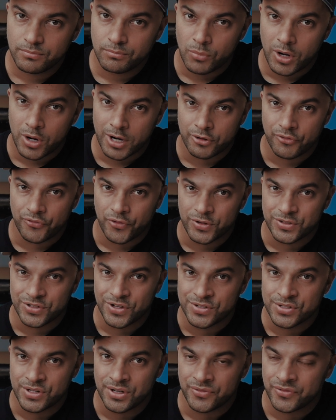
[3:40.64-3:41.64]
microphone
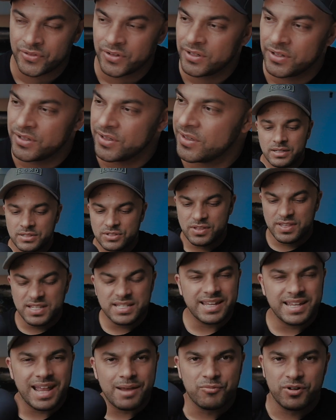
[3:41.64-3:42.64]
turns off. So this
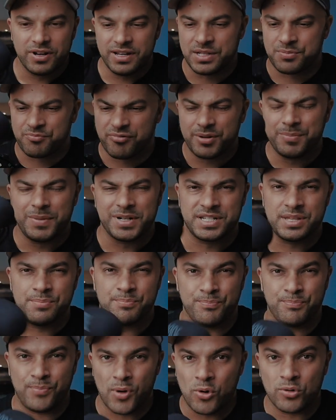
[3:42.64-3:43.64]
camera is pretty much the
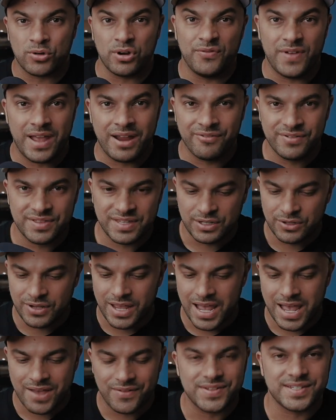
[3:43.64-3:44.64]
bulk of everything you
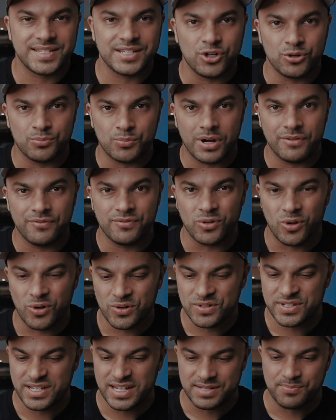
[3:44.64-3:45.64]
ever see on my
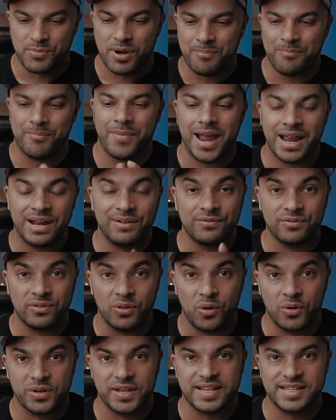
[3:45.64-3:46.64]
vlogs. That's my main
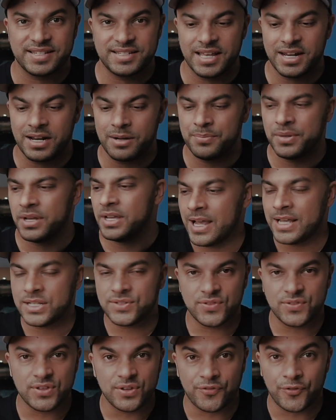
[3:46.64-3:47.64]
vlogging setup. As
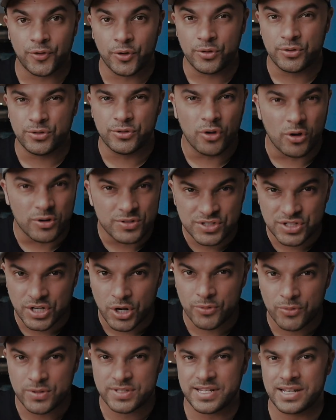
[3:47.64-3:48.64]
for the few
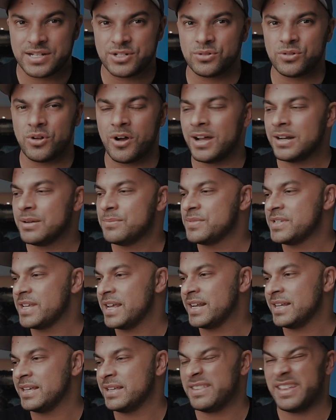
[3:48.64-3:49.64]
non-so essential items
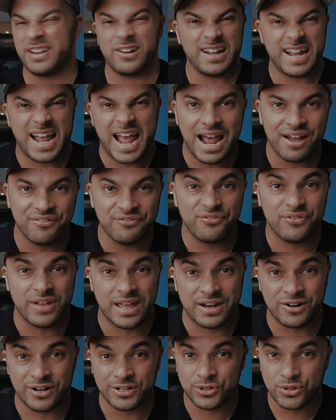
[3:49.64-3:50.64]
that I have
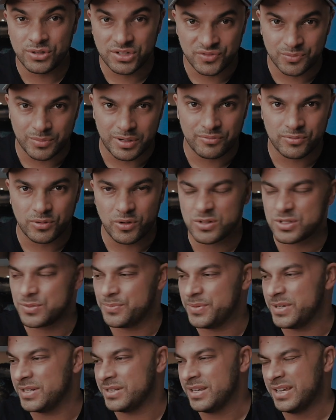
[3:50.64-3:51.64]
and I use for my vlogs,
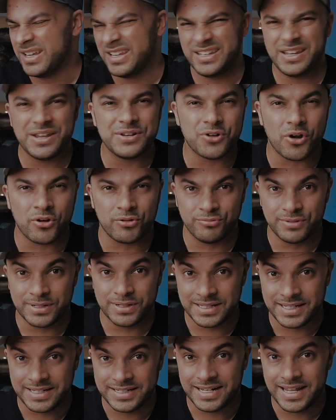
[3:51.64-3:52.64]
but you don't
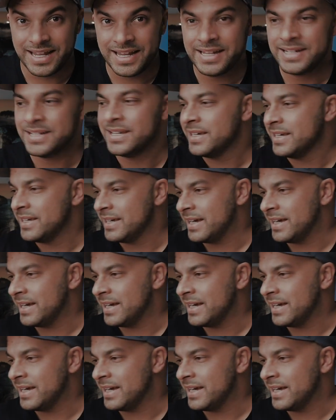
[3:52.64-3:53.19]
really need,